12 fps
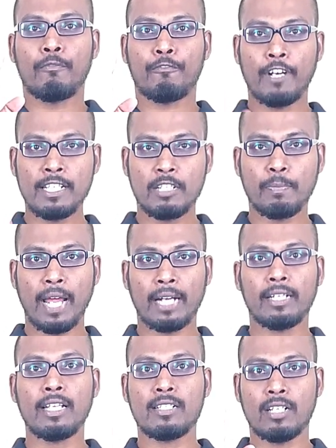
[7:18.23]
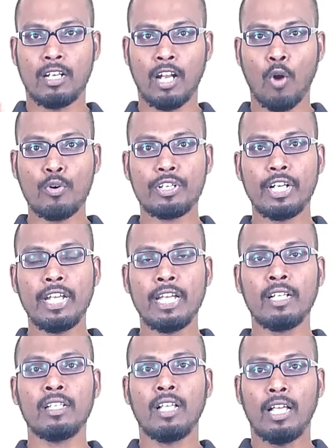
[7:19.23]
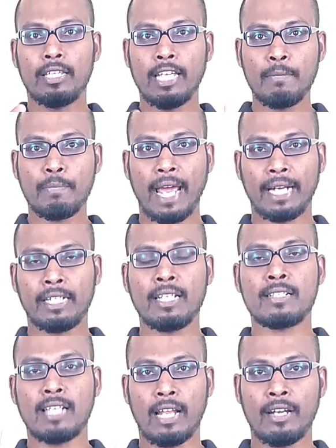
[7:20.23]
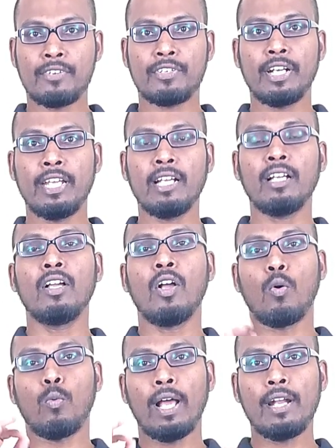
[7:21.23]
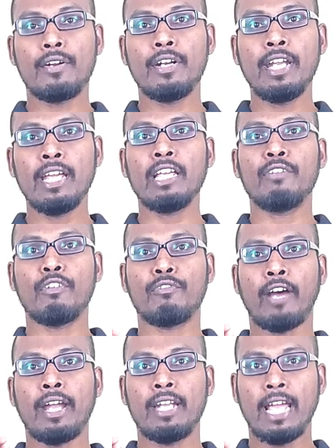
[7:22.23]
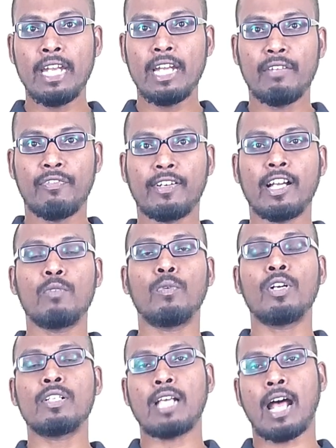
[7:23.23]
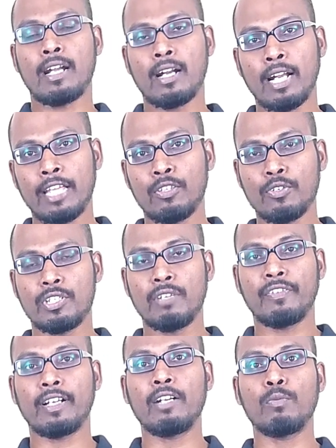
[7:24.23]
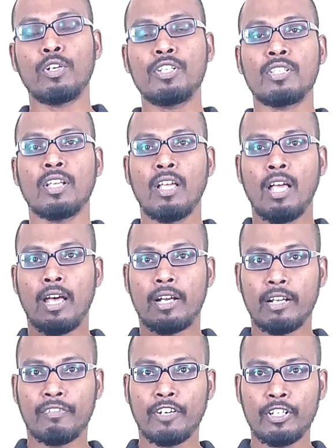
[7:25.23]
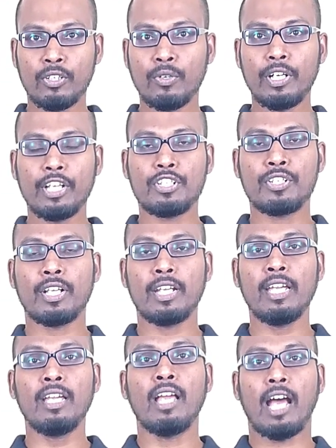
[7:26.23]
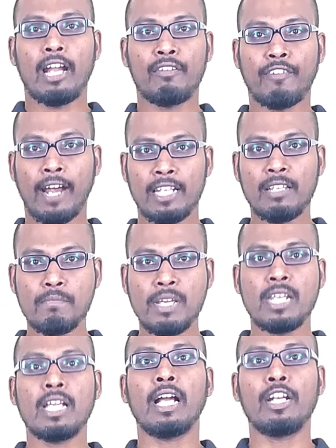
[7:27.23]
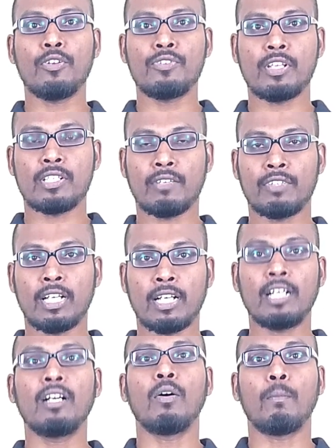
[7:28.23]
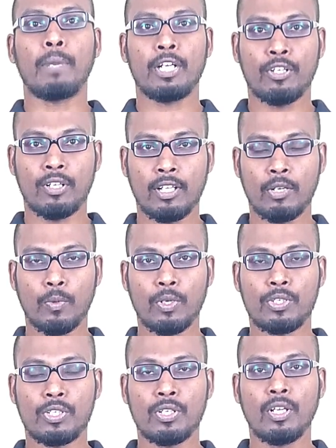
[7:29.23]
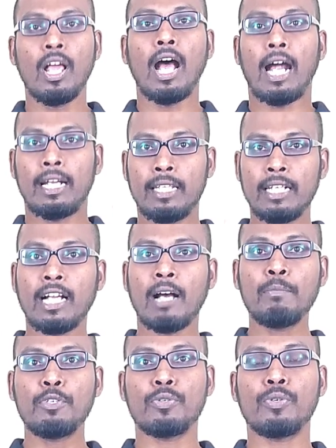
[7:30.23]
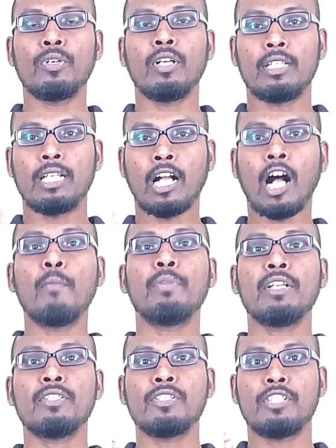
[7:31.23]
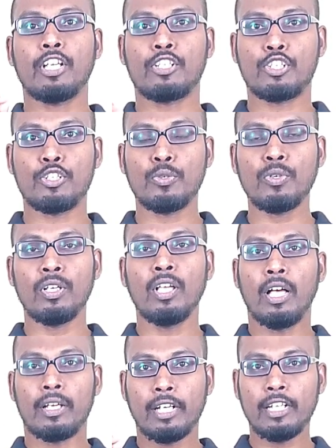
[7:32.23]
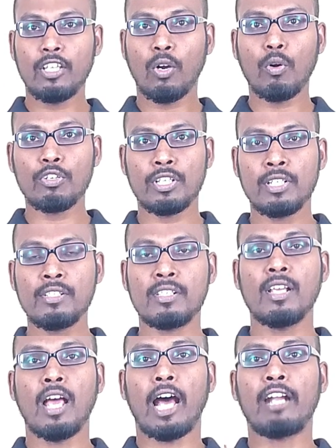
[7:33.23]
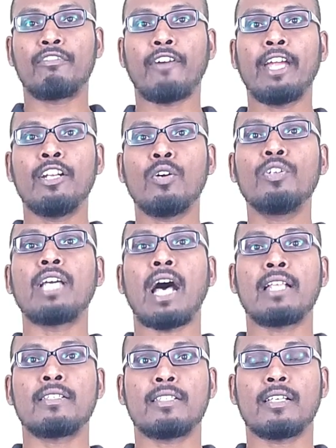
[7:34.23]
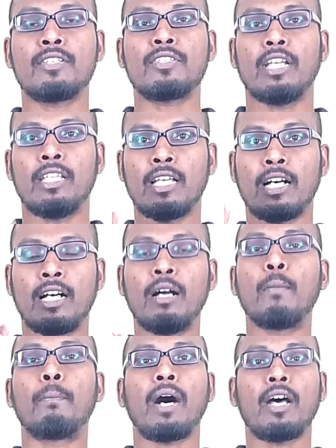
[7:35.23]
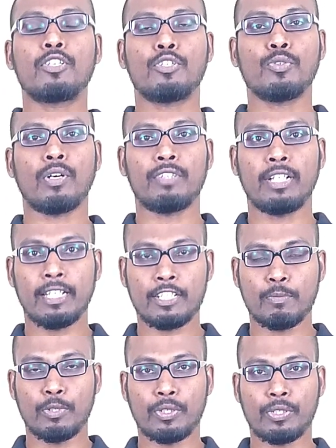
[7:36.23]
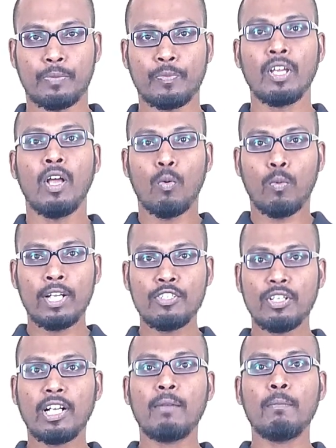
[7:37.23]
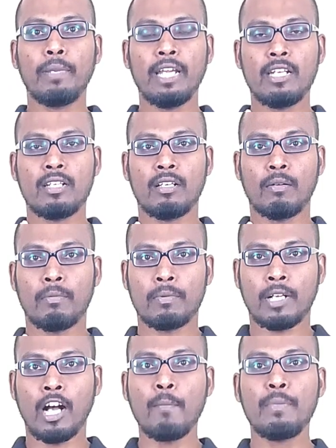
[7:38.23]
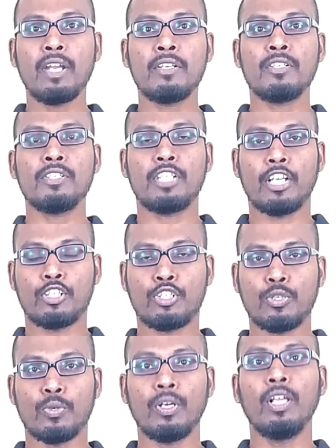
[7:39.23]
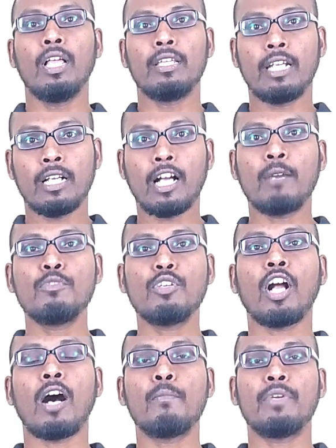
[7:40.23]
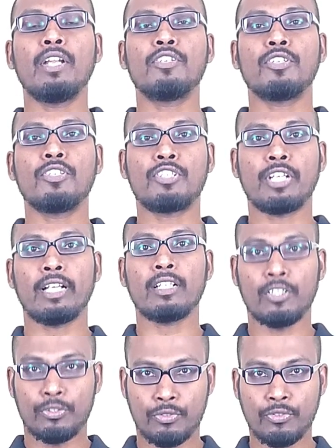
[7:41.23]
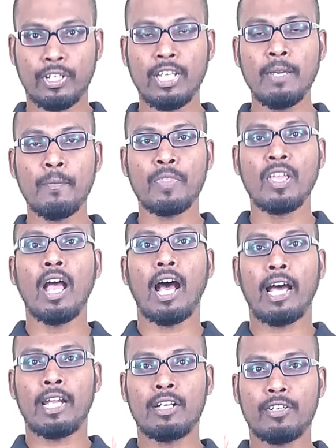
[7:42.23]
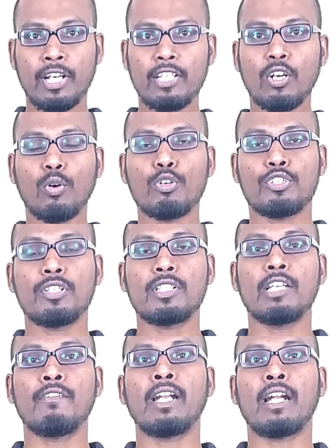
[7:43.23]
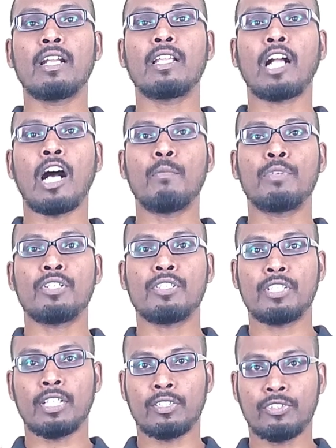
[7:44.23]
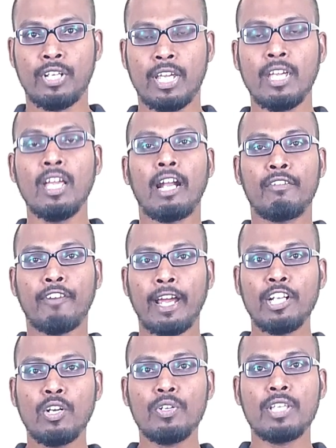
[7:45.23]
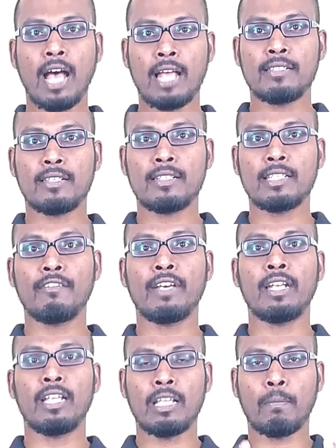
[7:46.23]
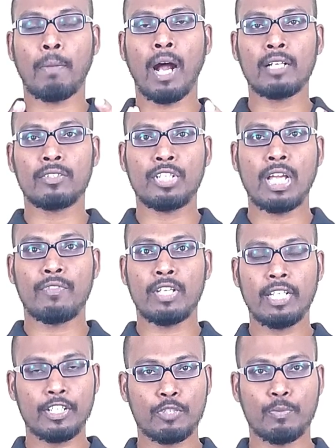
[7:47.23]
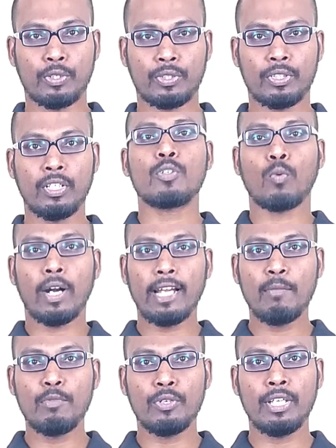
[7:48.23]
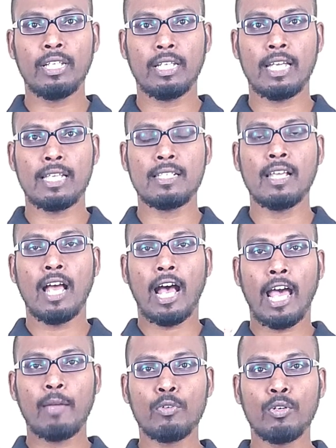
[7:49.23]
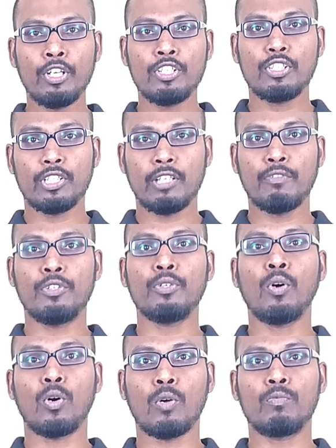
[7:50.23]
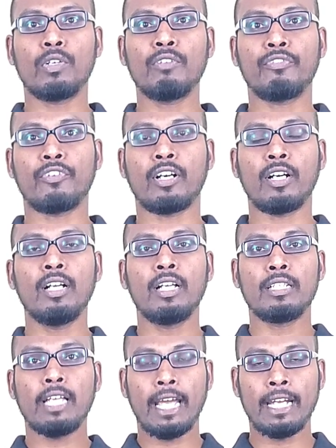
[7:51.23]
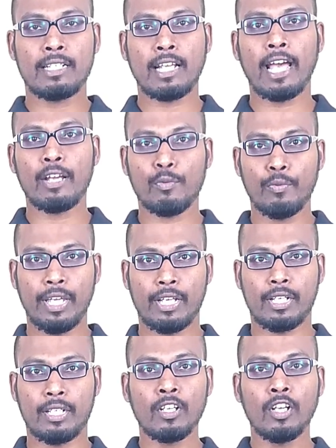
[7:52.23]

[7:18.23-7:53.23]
First practice loud reading, then practice silent reading. While reading, if you find any difficult words, underline those difficult words, refer to good dictionary and find the meaning and uses of the particular words. And then come to the comprehension check 2, read the questions and find out the answers in the part 2 of the textbook. Once you complete comprehension check 2, then come to comprehension check 3 and read the questions given under the comprehension check 3 and find out the answers given in the part 3 of the textbook. So what I am doing is, I am going to give you homework for the entire week.